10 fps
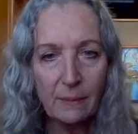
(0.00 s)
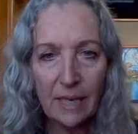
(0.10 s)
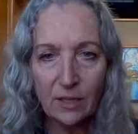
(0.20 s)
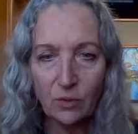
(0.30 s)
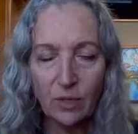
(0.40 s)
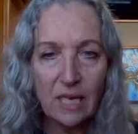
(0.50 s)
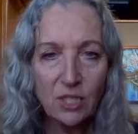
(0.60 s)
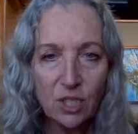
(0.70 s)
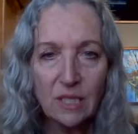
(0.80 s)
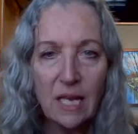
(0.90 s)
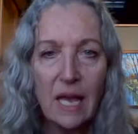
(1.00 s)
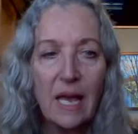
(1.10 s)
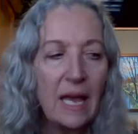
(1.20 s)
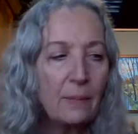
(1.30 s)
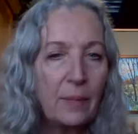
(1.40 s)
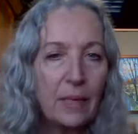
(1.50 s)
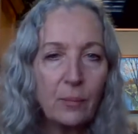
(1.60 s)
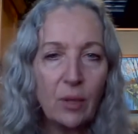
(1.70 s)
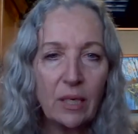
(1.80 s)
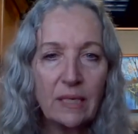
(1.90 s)
my location and buy
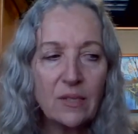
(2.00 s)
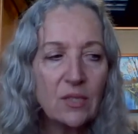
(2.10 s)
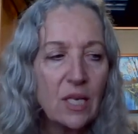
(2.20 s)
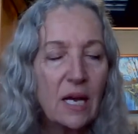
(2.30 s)
products.